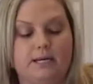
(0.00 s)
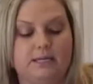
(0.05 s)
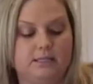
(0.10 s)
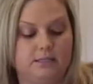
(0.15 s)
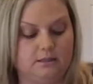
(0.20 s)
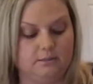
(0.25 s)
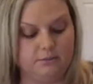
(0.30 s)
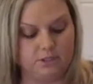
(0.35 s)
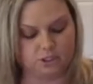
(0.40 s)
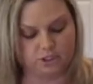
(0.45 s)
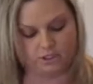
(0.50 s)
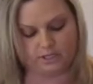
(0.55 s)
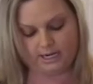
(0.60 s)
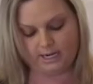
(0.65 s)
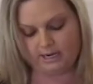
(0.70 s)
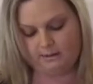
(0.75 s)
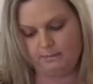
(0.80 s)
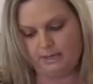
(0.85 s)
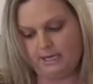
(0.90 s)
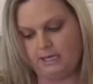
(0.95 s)
So let me show you how
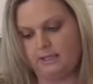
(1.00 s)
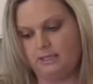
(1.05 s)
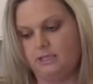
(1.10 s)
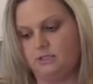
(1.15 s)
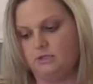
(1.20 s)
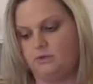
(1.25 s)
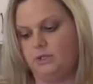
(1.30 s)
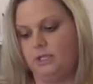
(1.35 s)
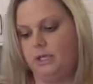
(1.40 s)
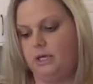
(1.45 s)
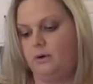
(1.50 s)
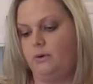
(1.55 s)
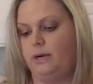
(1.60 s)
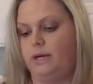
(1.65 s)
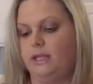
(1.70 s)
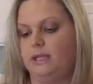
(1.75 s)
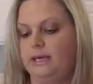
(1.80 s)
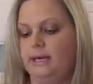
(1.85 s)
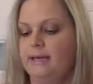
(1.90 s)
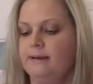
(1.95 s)
to make these really
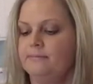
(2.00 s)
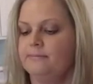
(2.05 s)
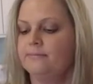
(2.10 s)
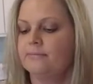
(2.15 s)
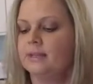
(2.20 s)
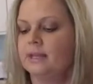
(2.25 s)
quickly,